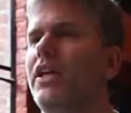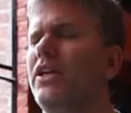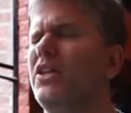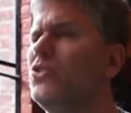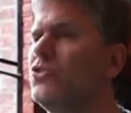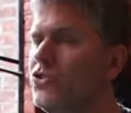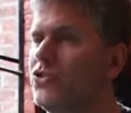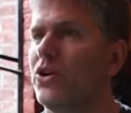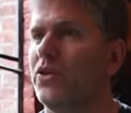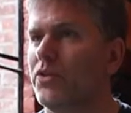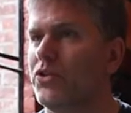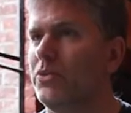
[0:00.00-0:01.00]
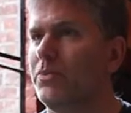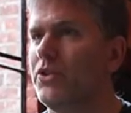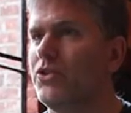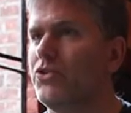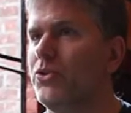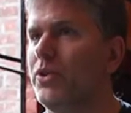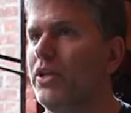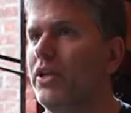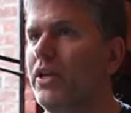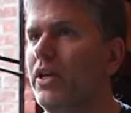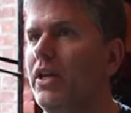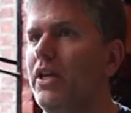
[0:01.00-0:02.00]
there's this artificial buzz to it,
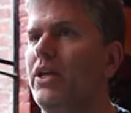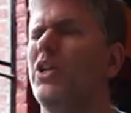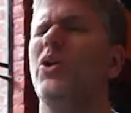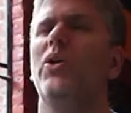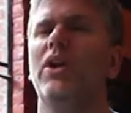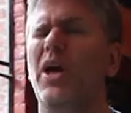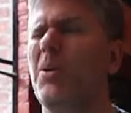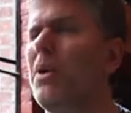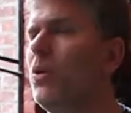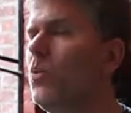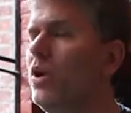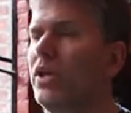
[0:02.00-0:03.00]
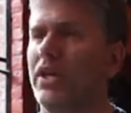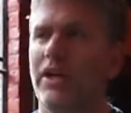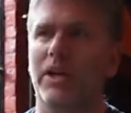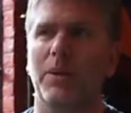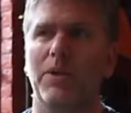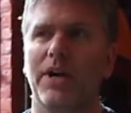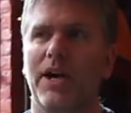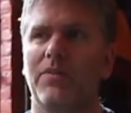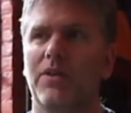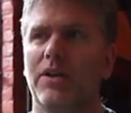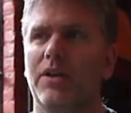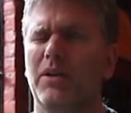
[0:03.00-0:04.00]
and I might want a cup of
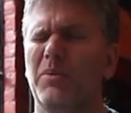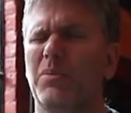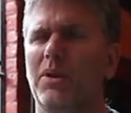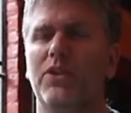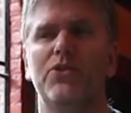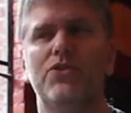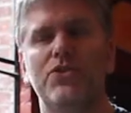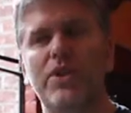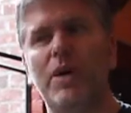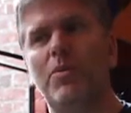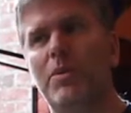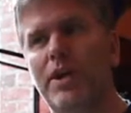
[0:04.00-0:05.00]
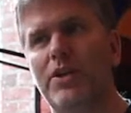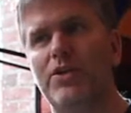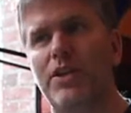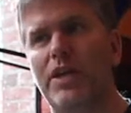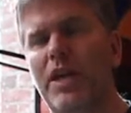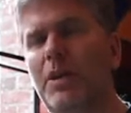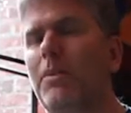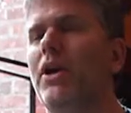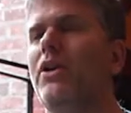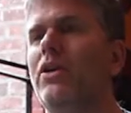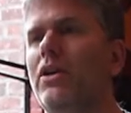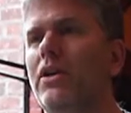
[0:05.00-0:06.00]
coffee, but there's this compromise. Am I
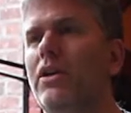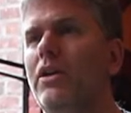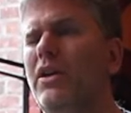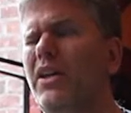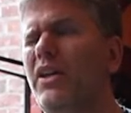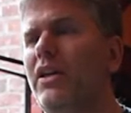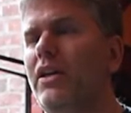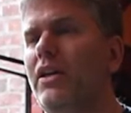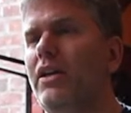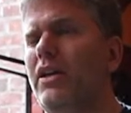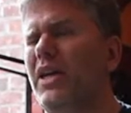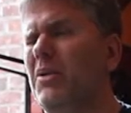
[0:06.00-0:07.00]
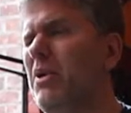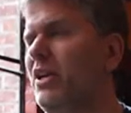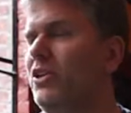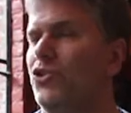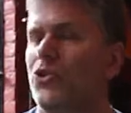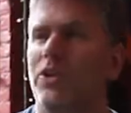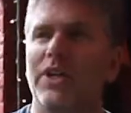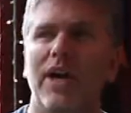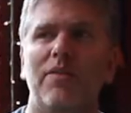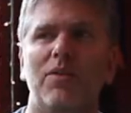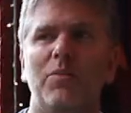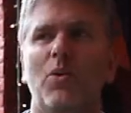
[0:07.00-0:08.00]
gonna enjoy the
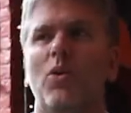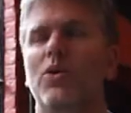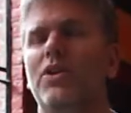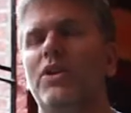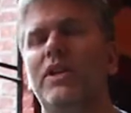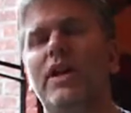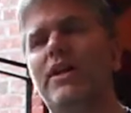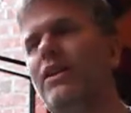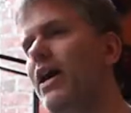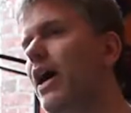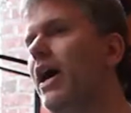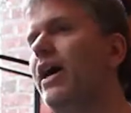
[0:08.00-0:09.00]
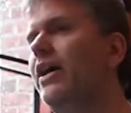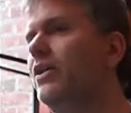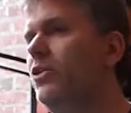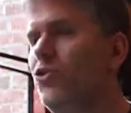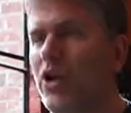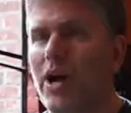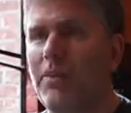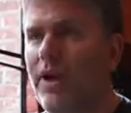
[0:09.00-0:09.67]
coffee more than the kind of the high and the drop